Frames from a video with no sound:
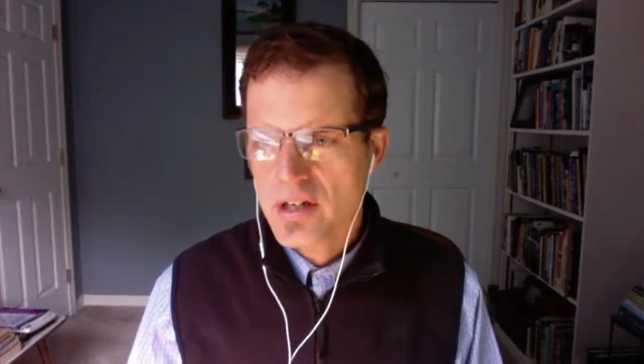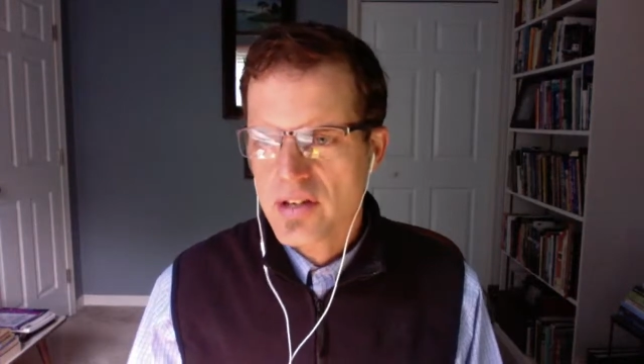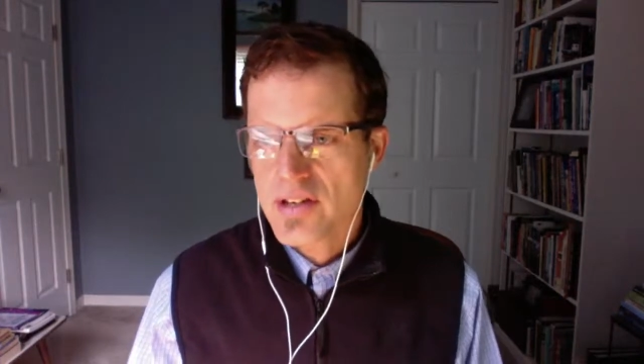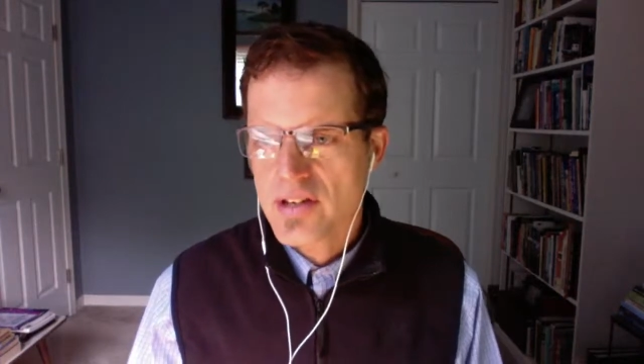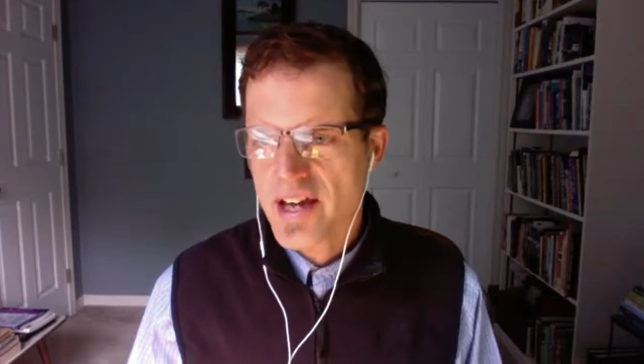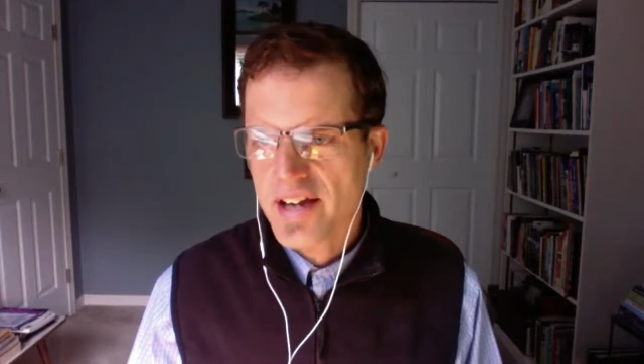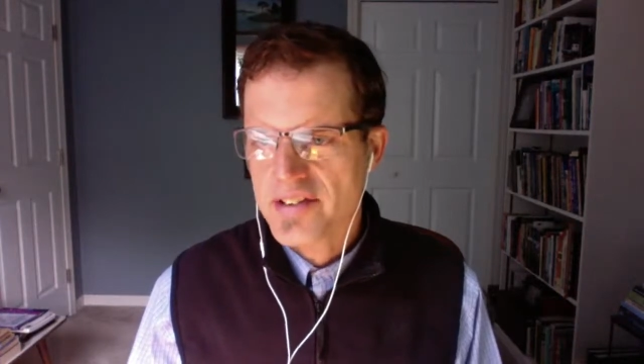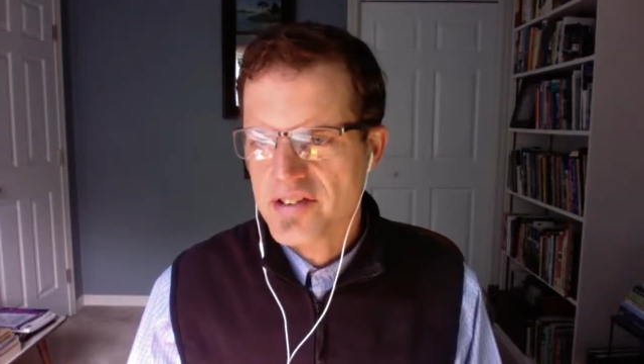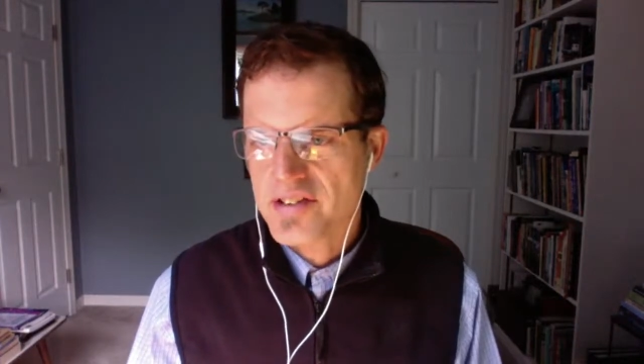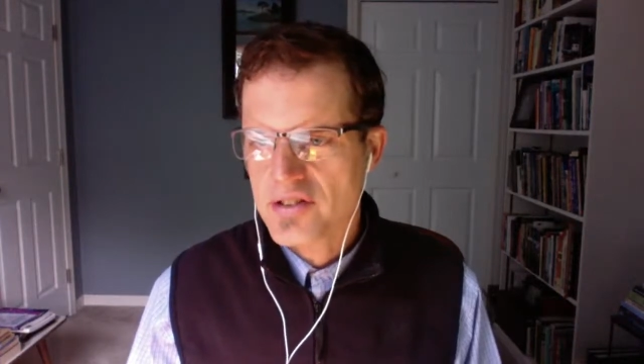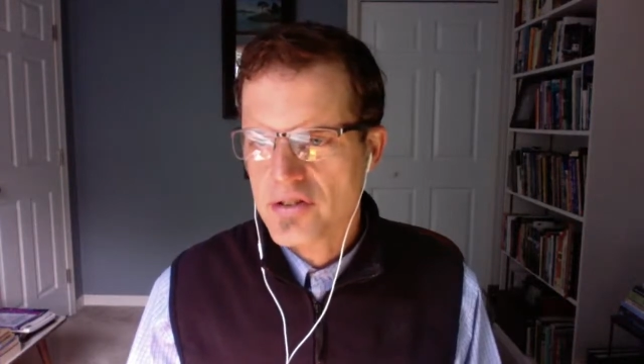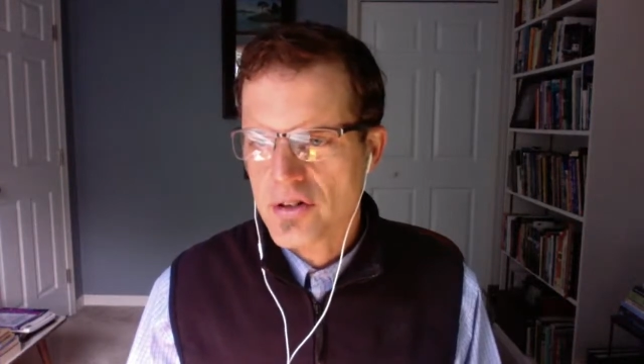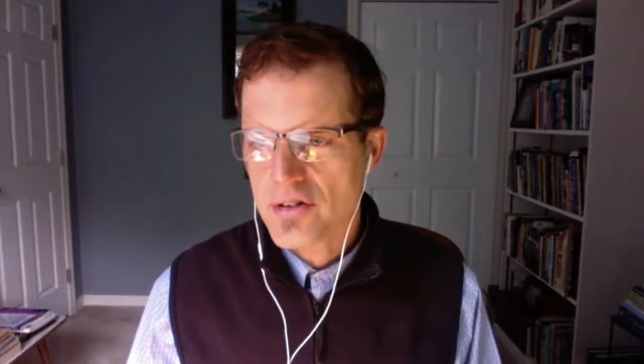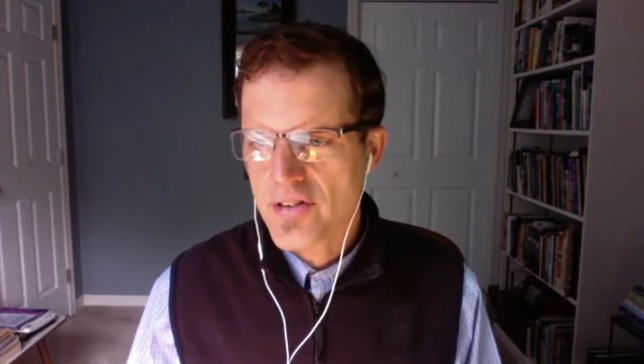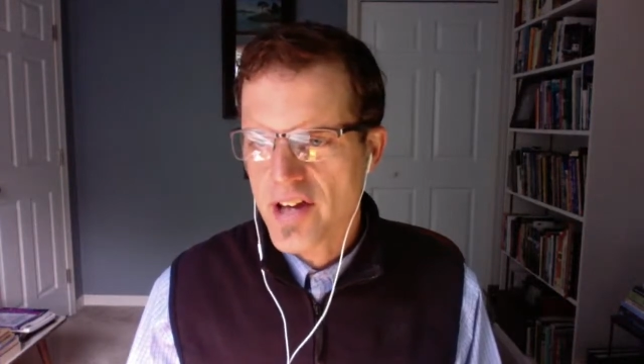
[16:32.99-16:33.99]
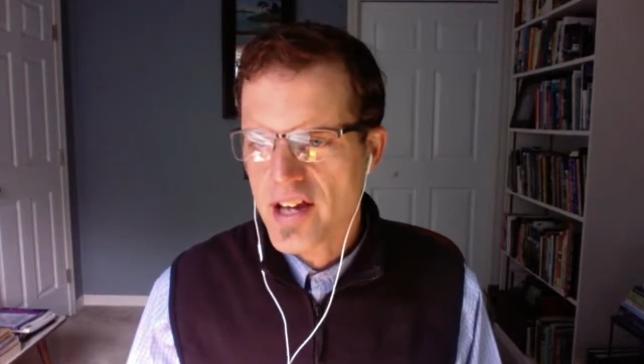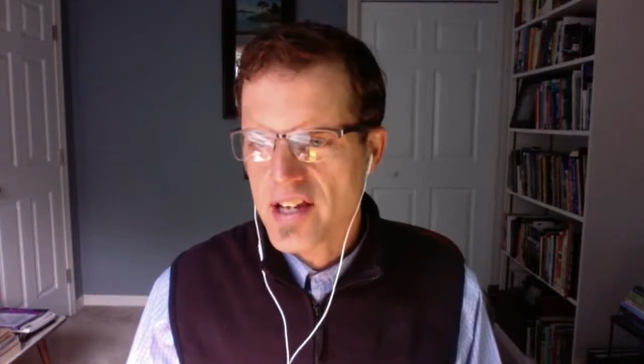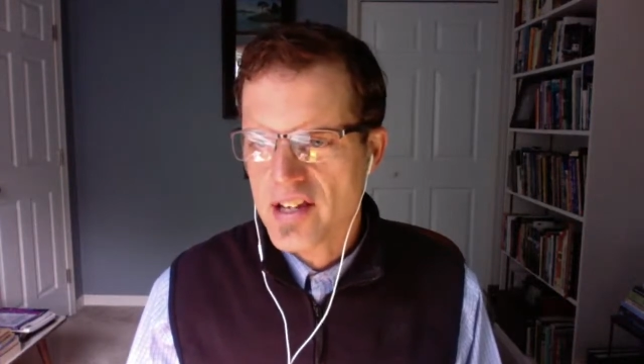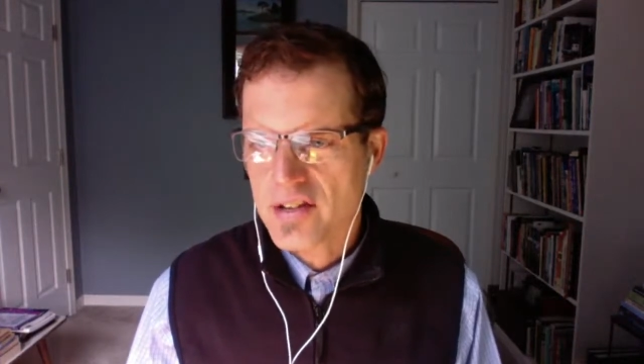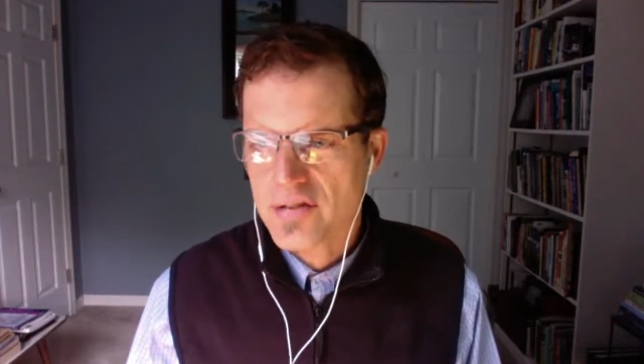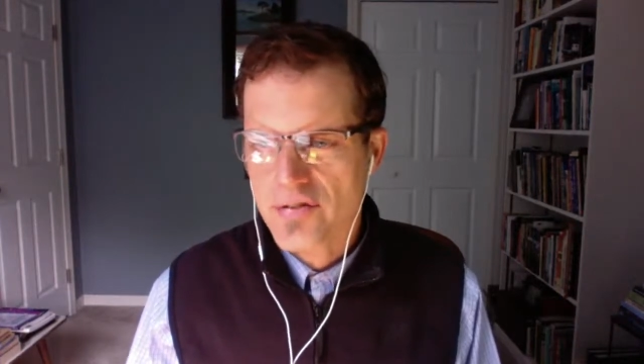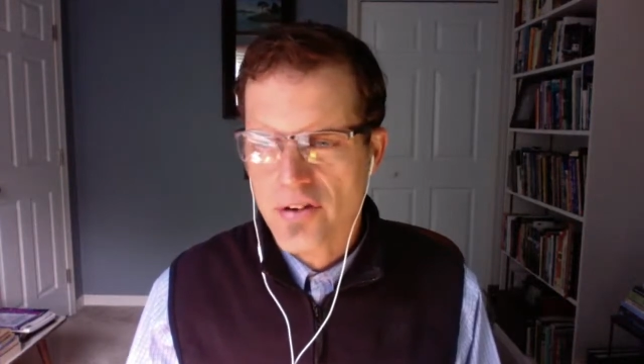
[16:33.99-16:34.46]
The exit survey
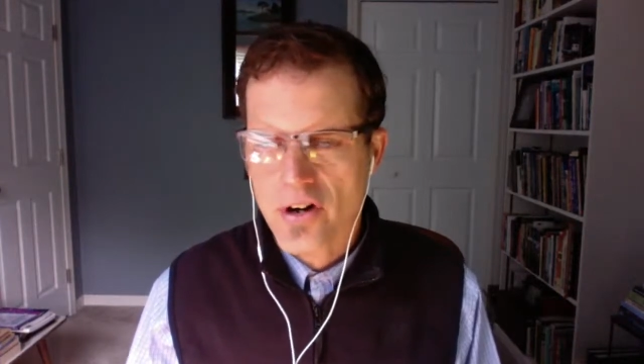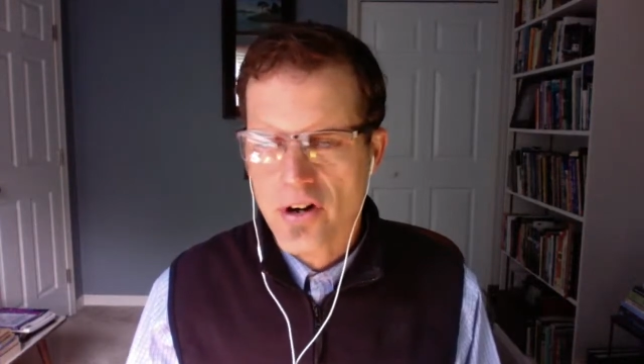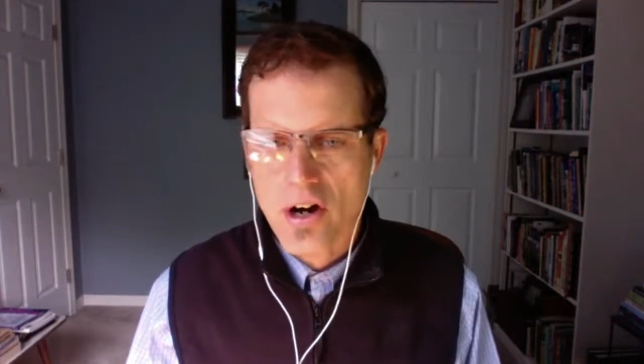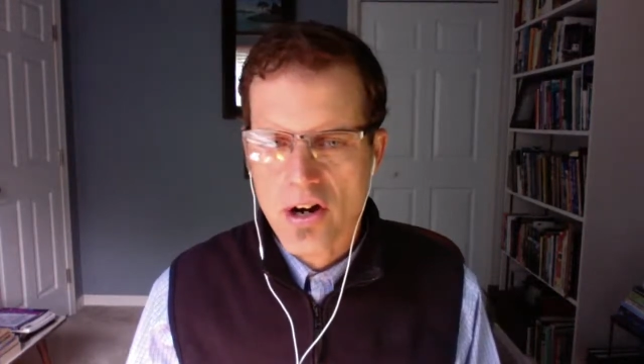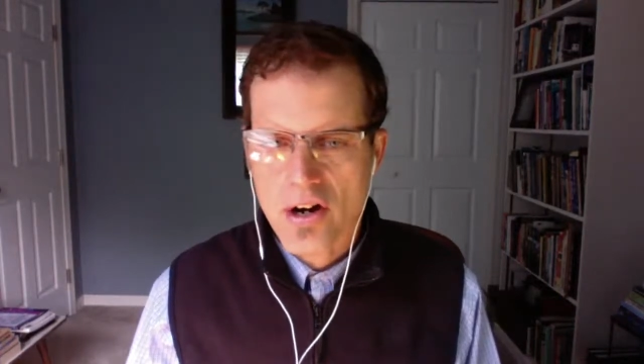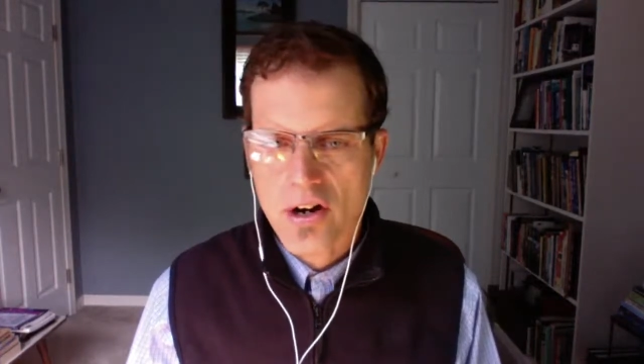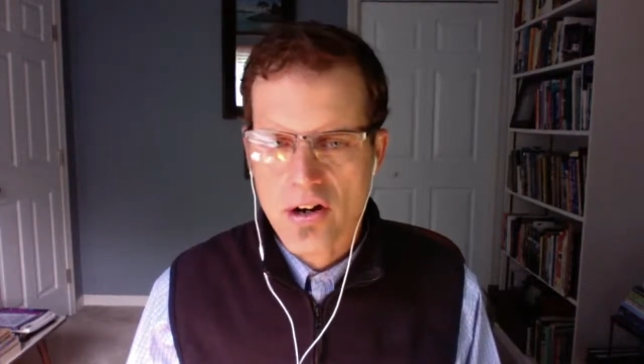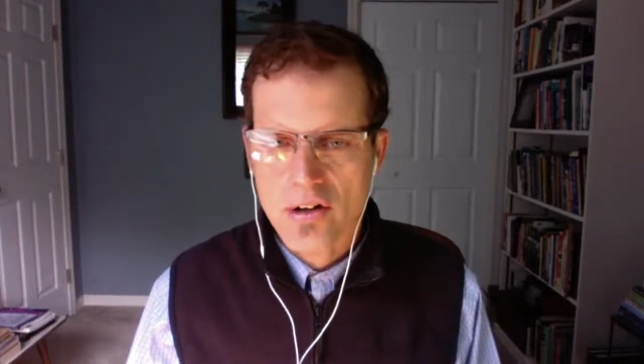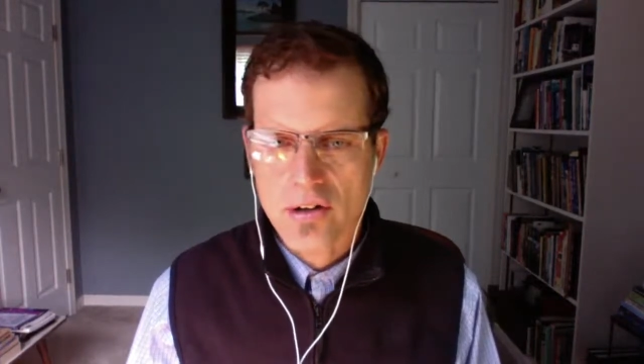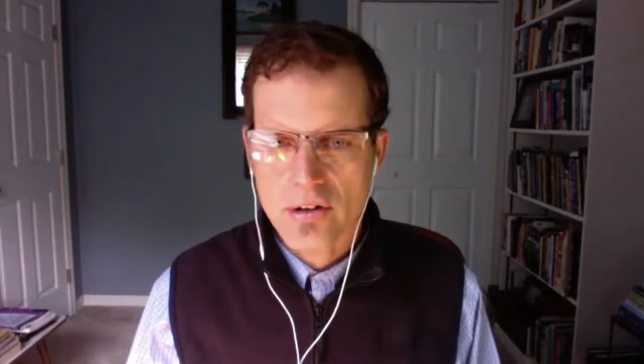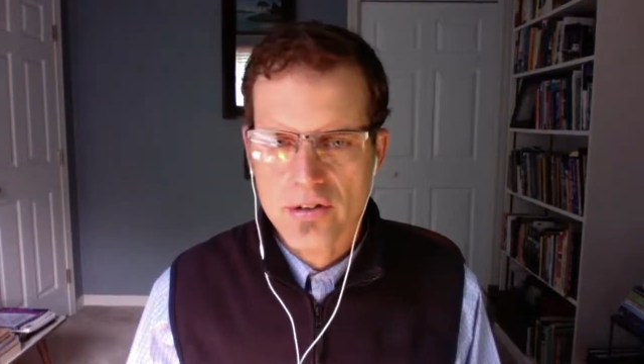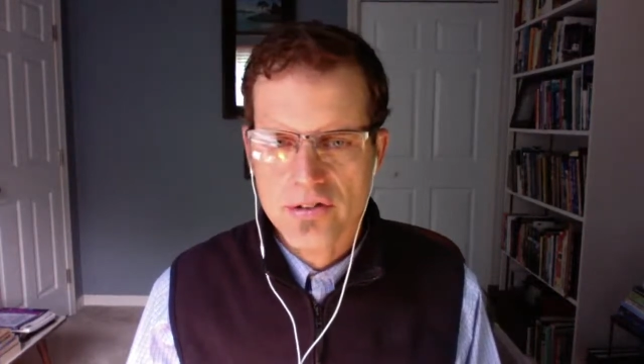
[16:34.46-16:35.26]
is for all